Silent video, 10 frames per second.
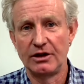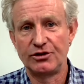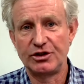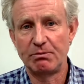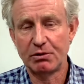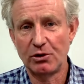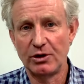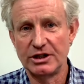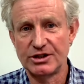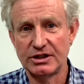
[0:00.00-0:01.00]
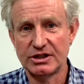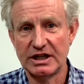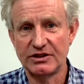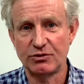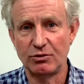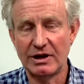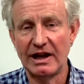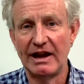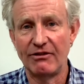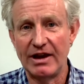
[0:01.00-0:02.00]
deploy a successful
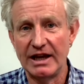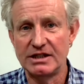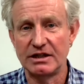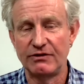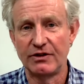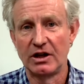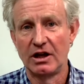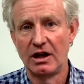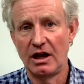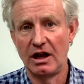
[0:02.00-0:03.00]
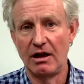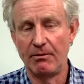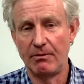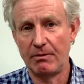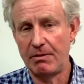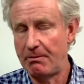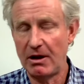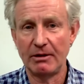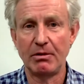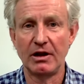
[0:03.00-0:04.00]
cloud native
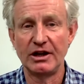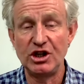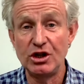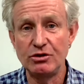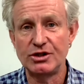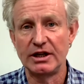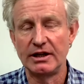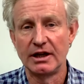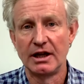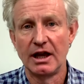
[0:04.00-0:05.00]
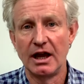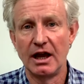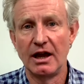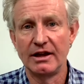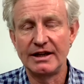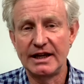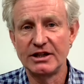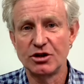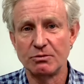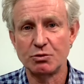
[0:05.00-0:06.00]
pipeline using GitOps?